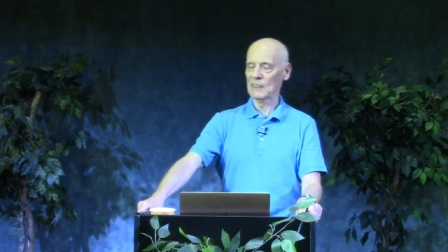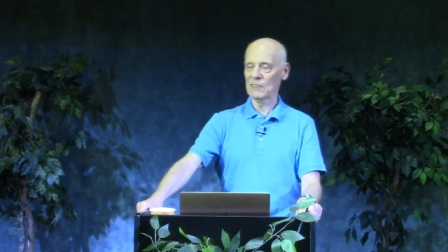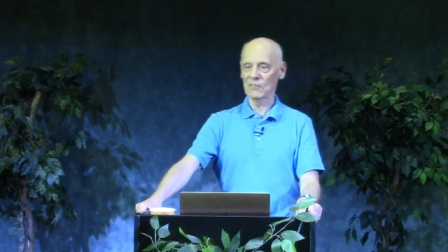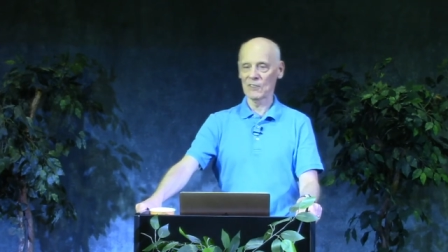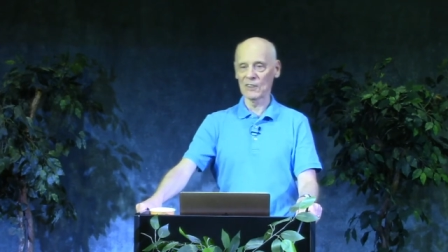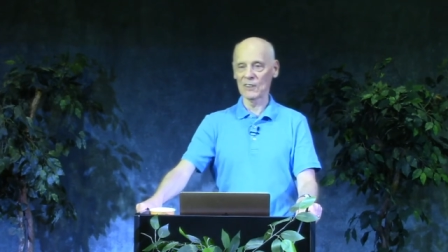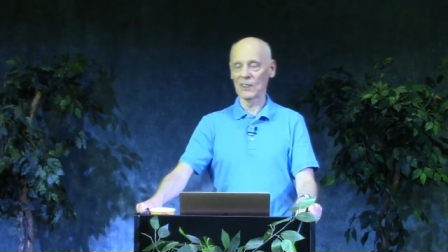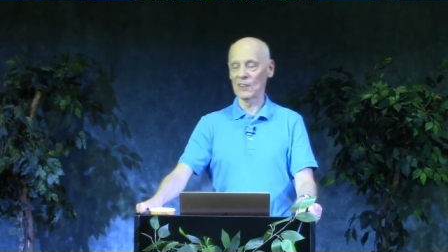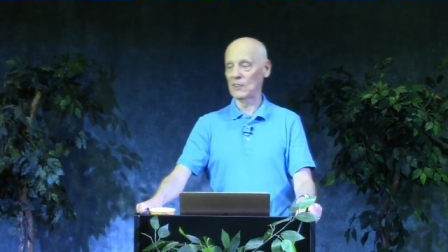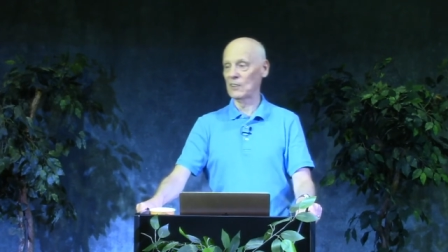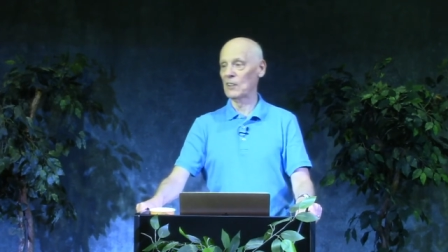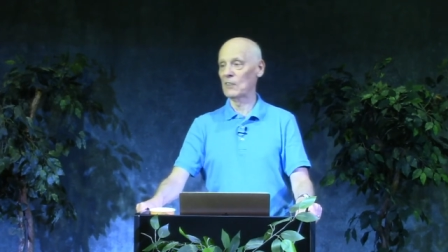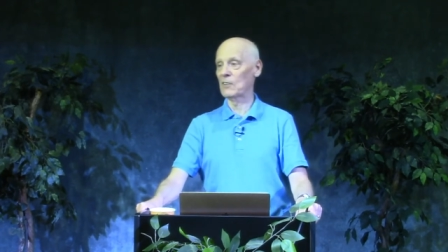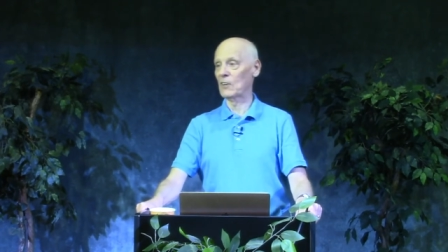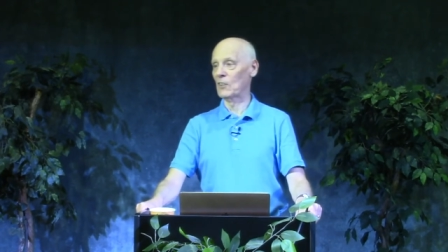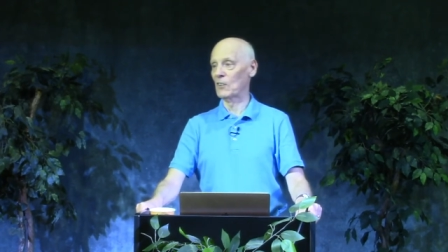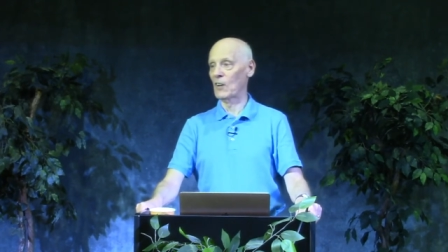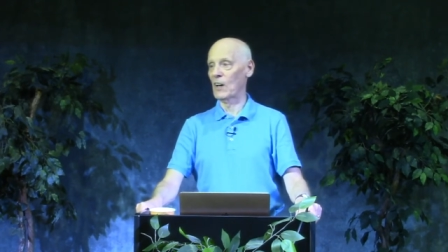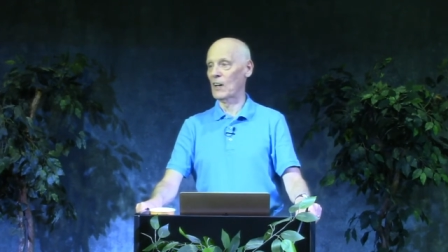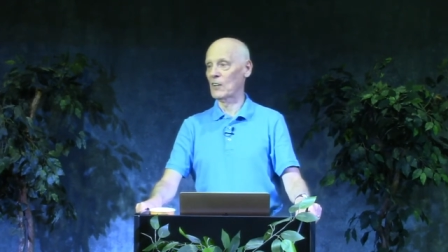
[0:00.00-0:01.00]
If you've got
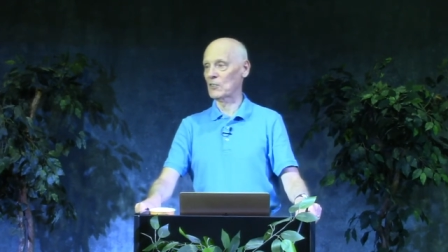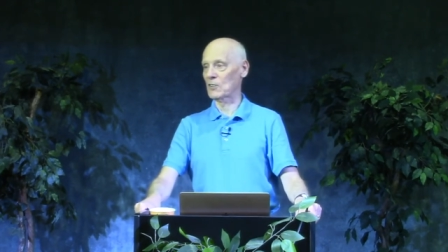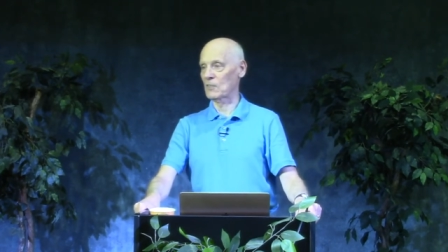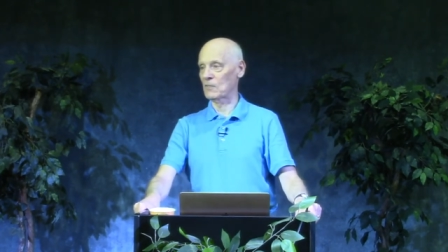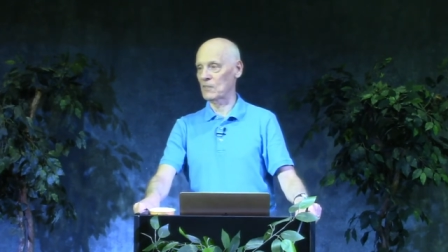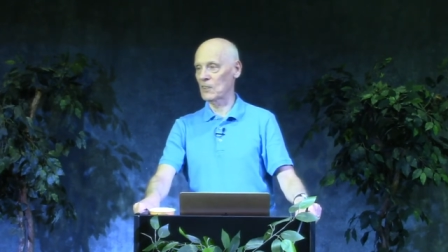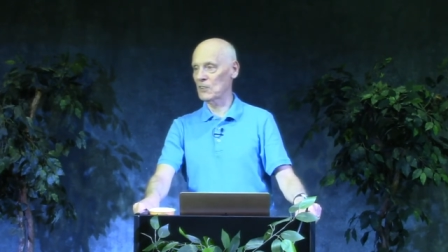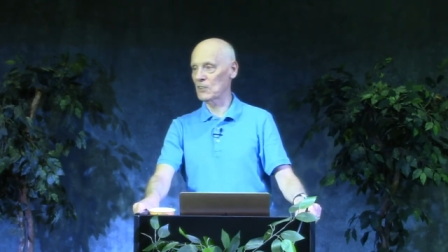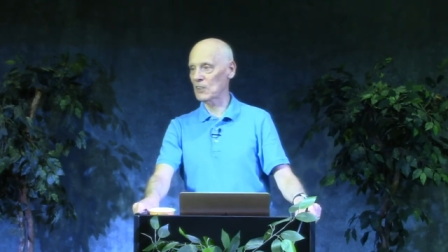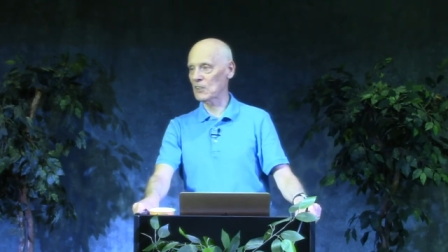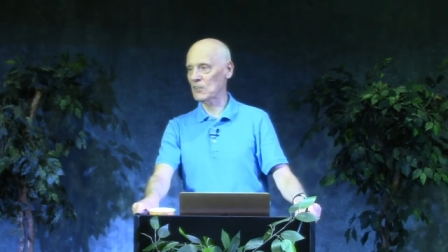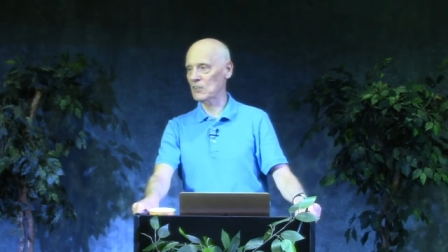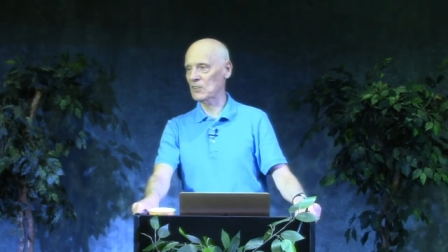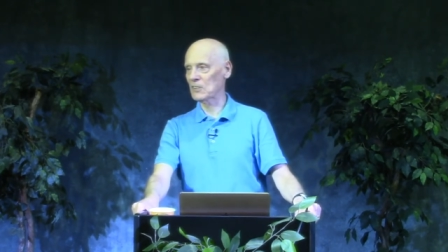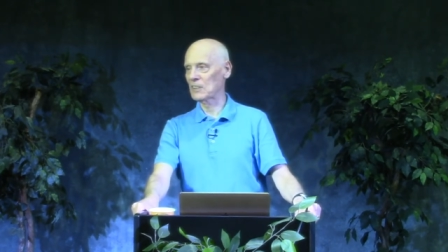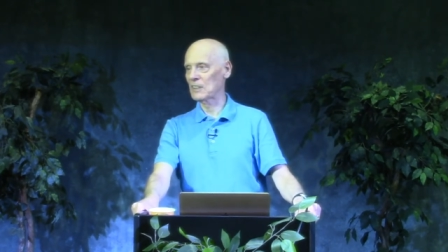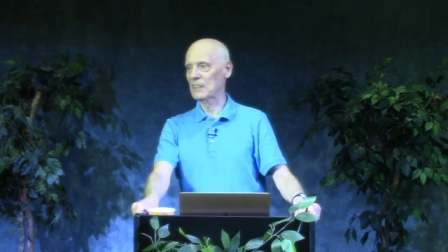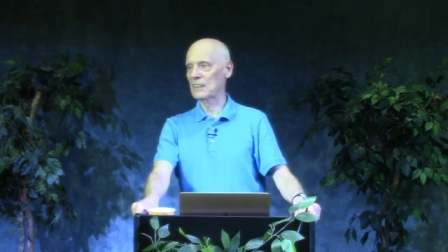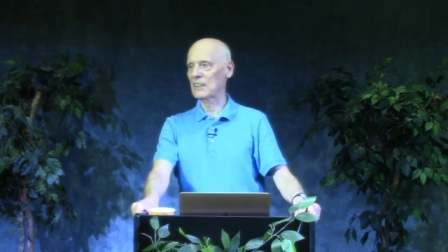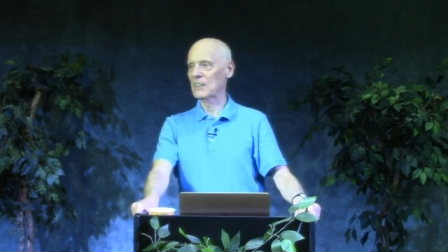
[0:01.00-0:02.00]
different laws of physics,
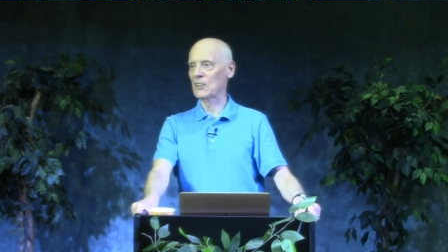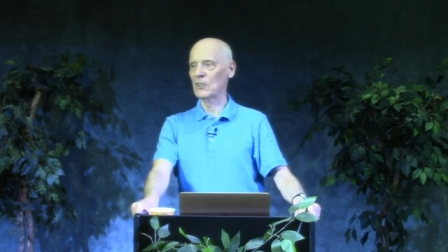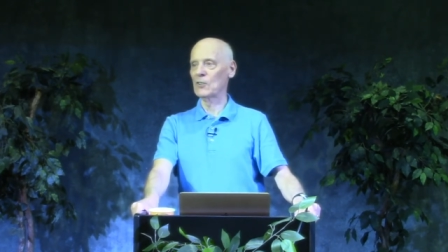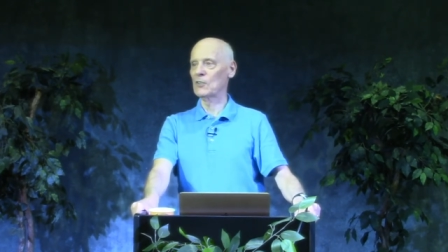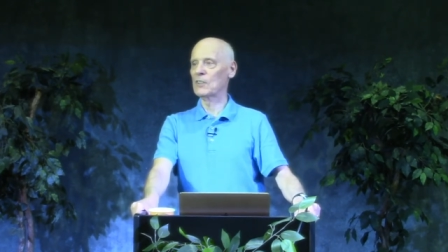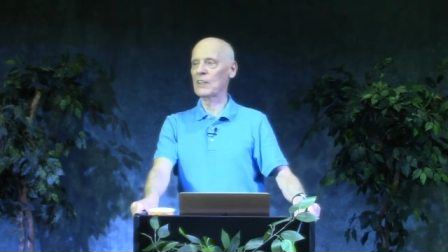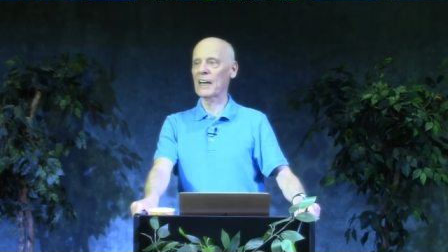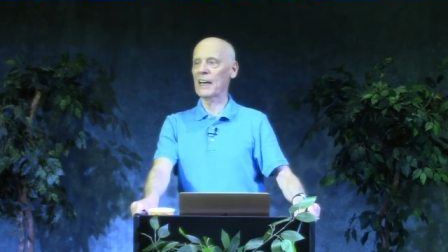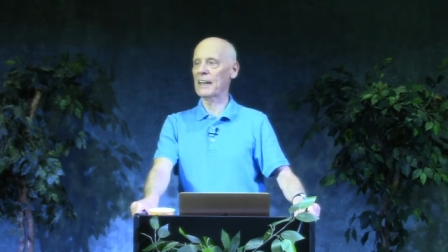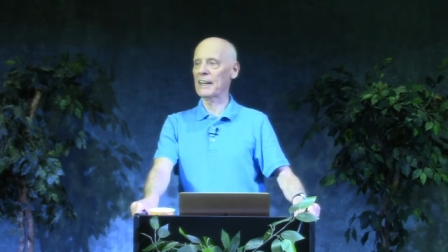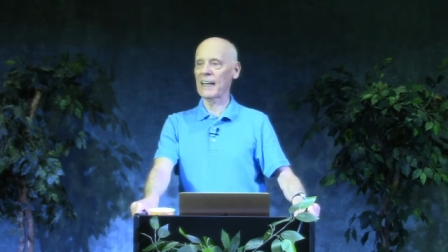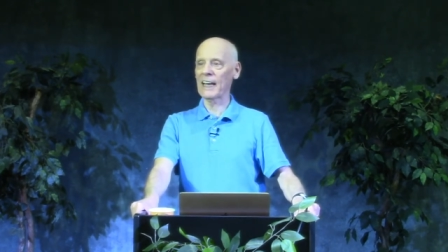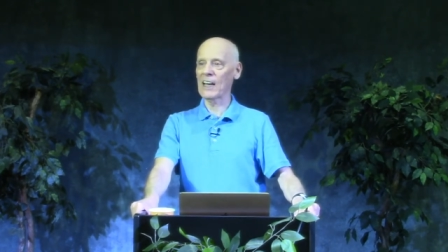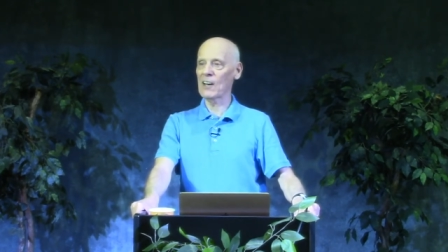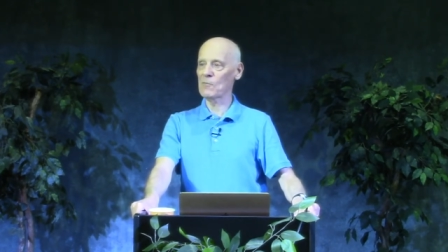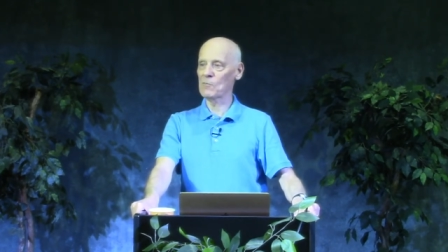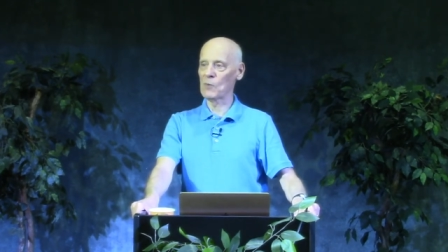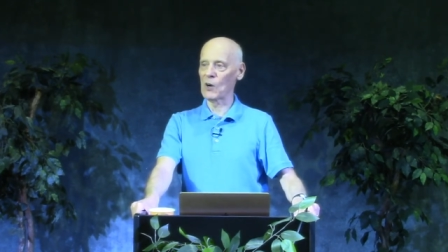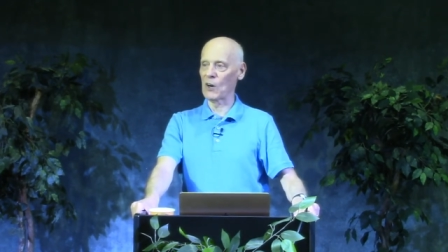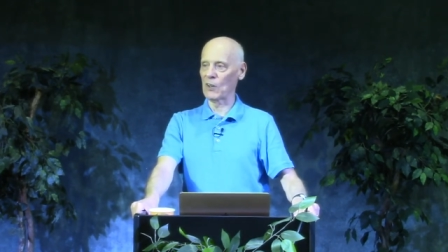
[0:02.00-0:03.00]
you can't
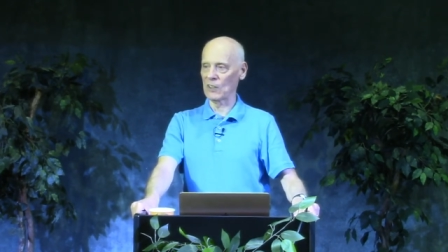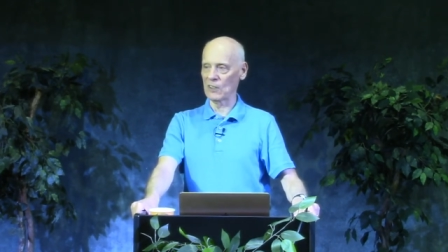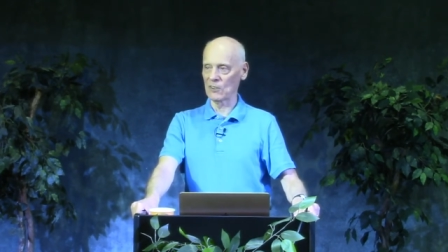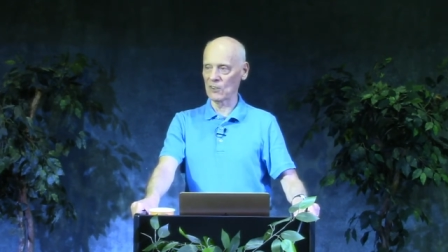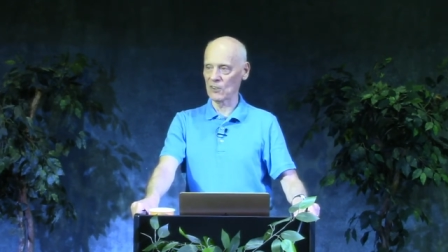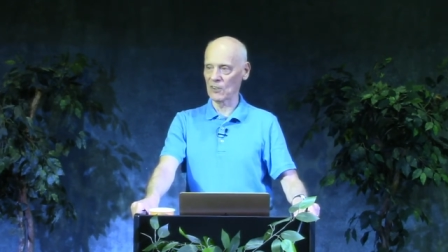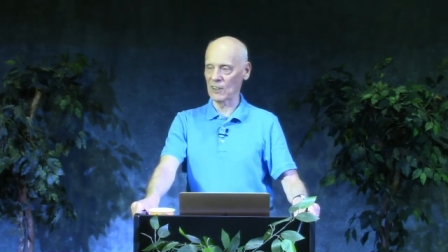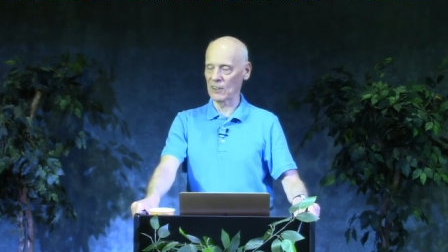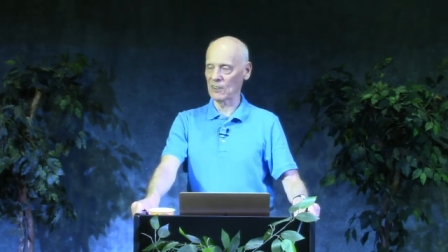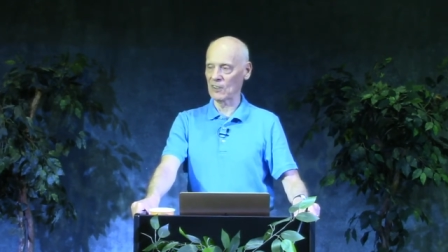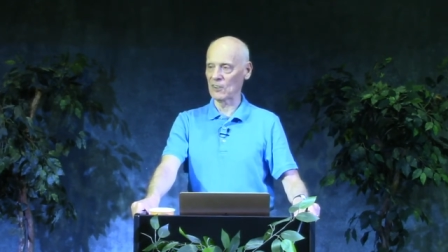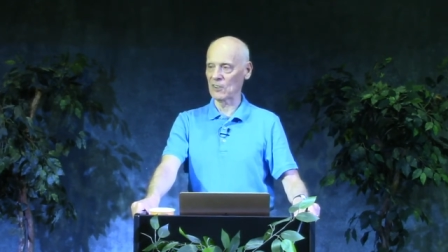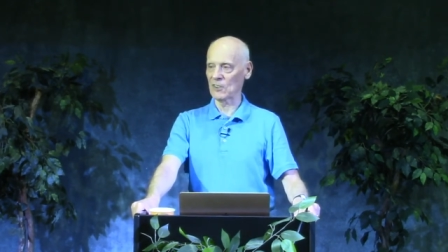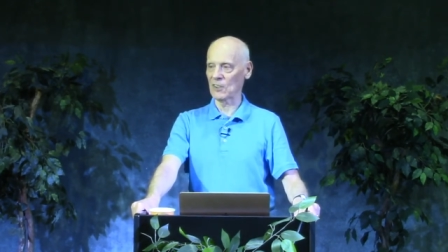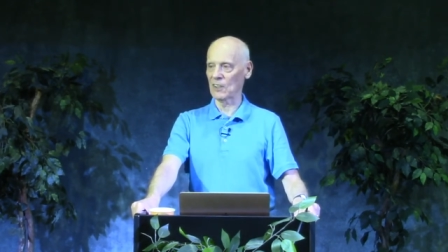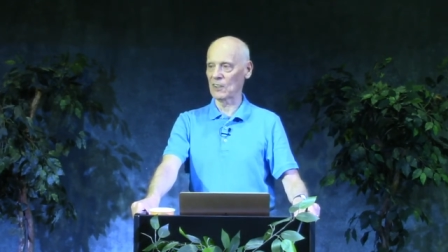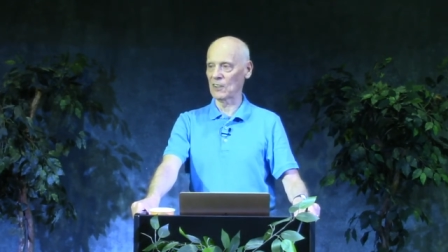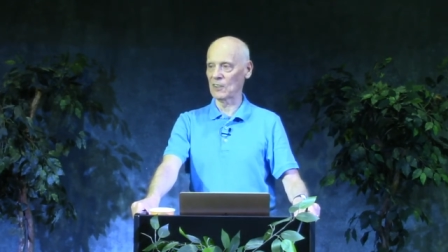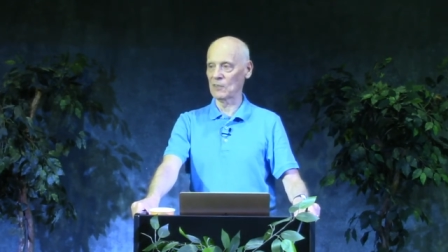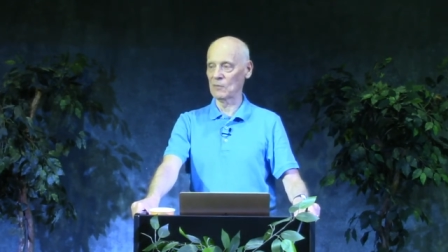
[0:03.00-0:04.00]
have bodies like the
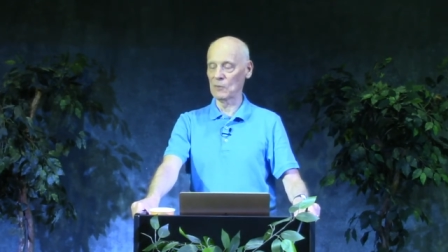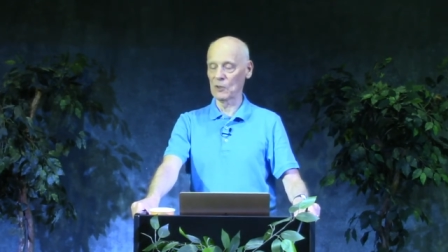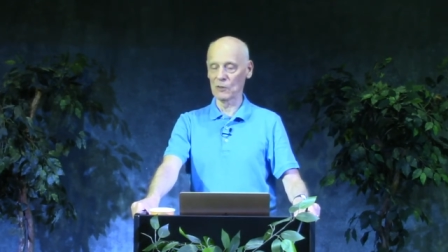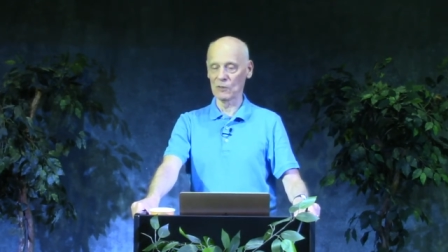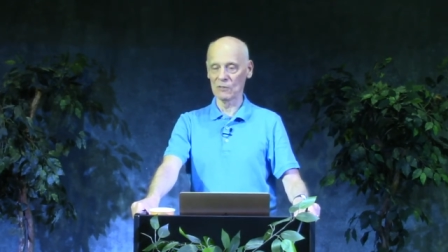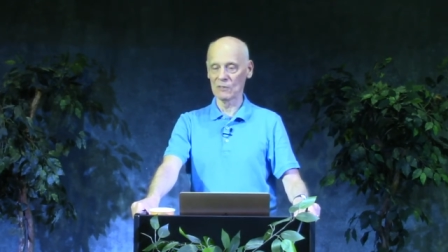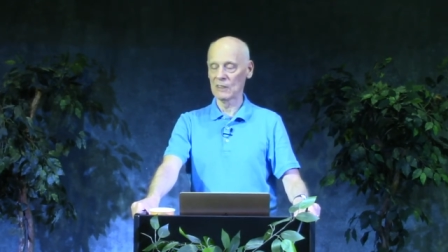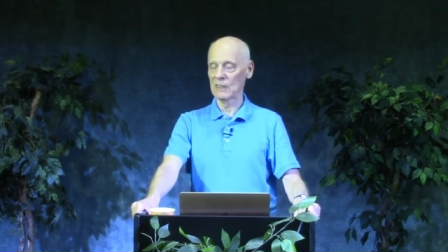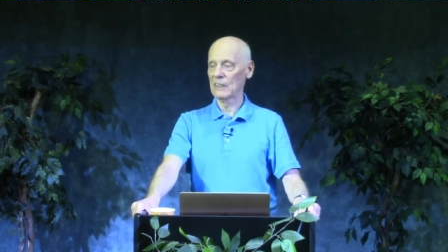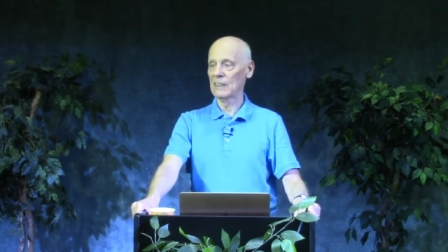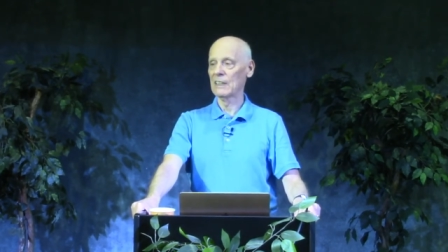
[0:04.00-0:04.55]
sun and the moon.